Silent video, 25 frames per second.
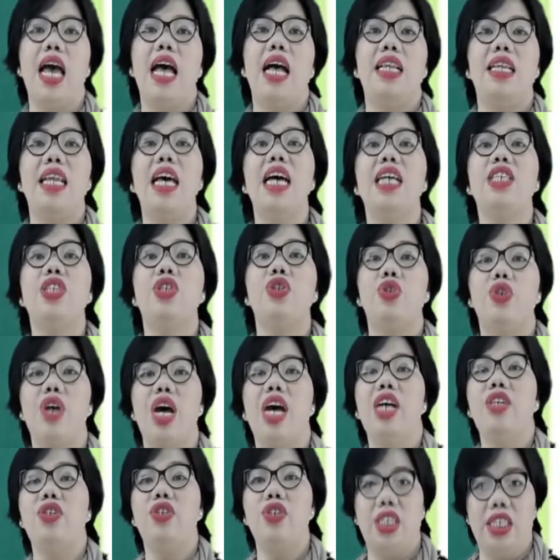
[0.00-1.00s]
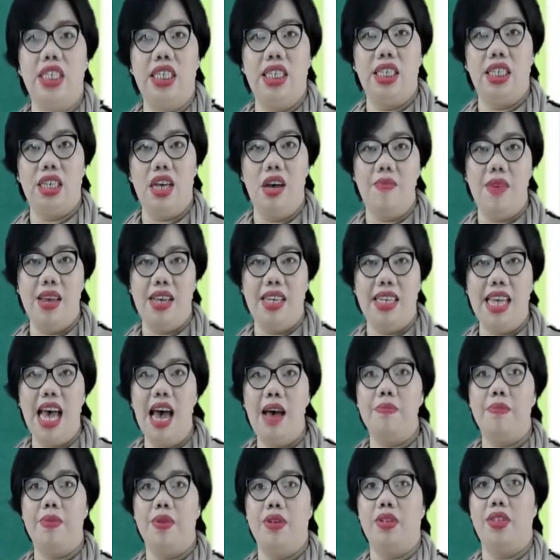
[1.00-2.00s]
Let's try to see some
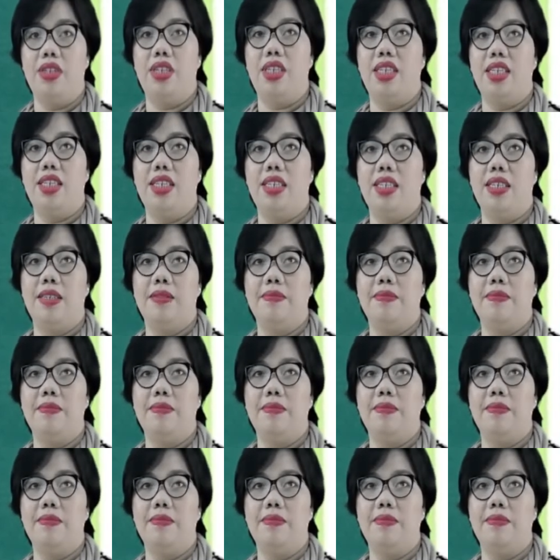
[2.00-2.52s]
examples.